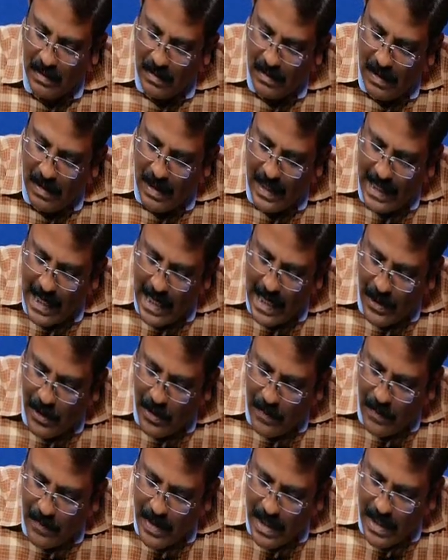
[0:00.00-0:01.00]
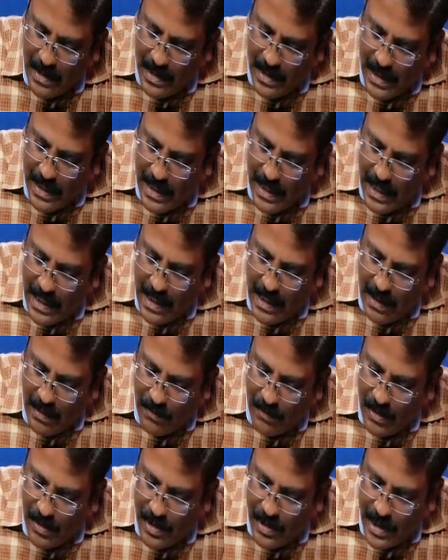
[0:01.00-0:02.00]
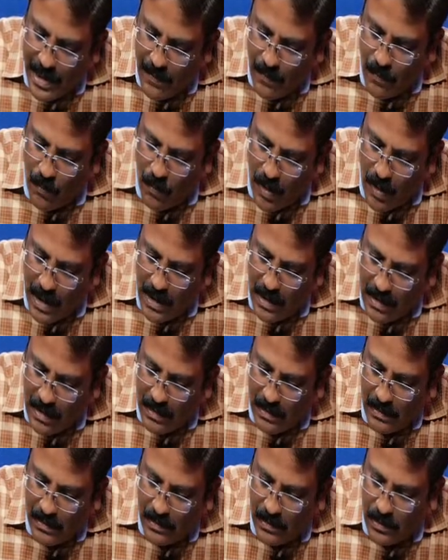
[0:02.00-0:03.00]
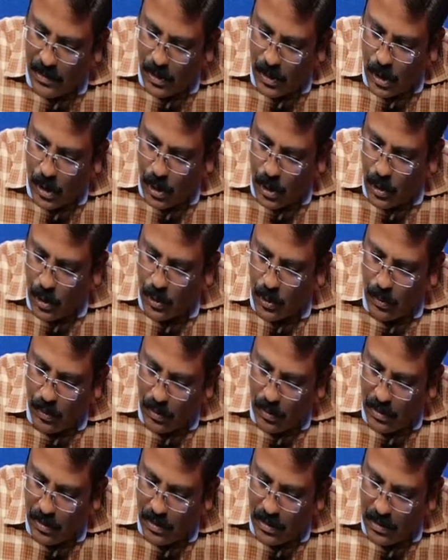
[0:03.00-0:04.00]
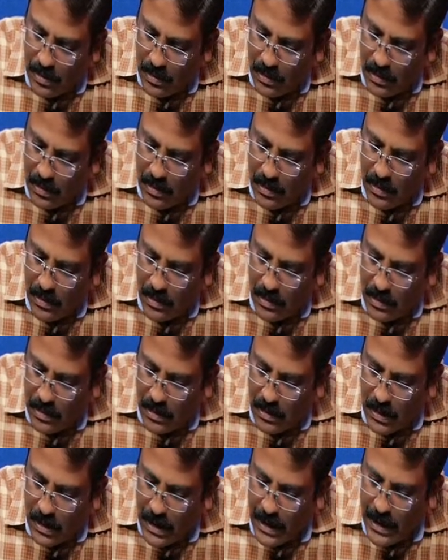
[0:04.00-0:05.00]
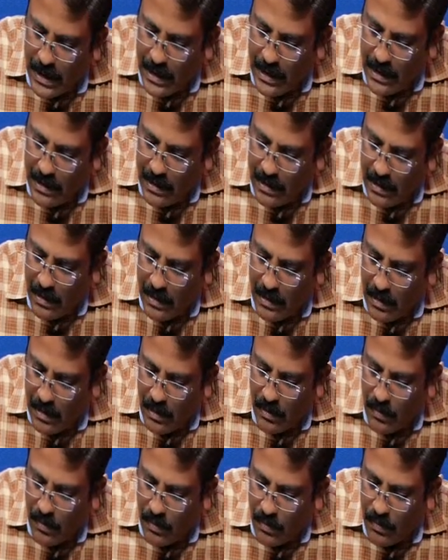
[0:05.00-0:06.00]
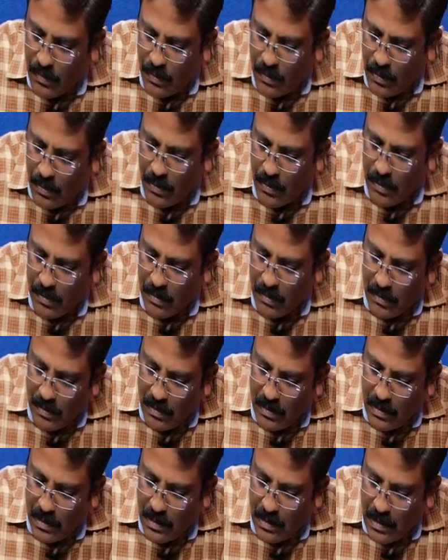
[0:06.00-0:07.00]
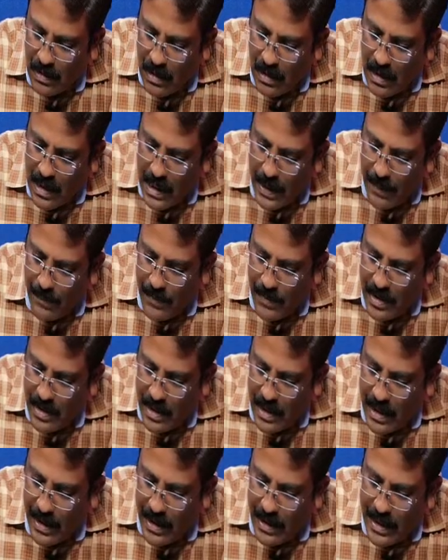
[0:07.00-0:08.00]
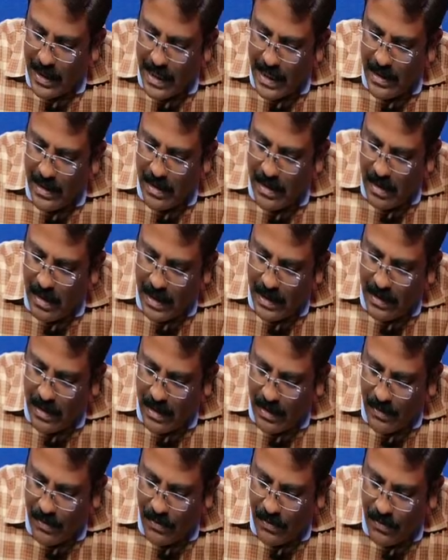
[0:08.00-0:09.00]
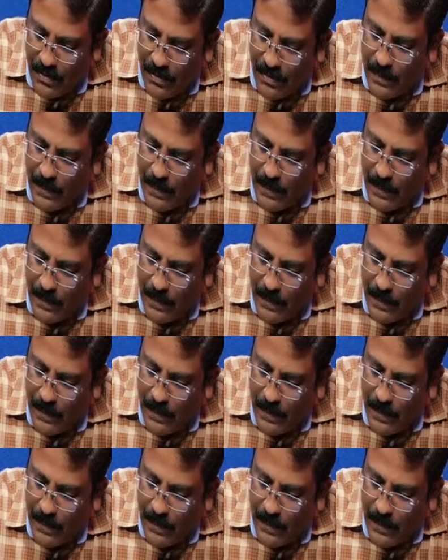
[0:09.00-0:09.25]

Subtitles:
Let I assume that here I have the same 1, 2, 3, 4. I am just connecting the edges like this.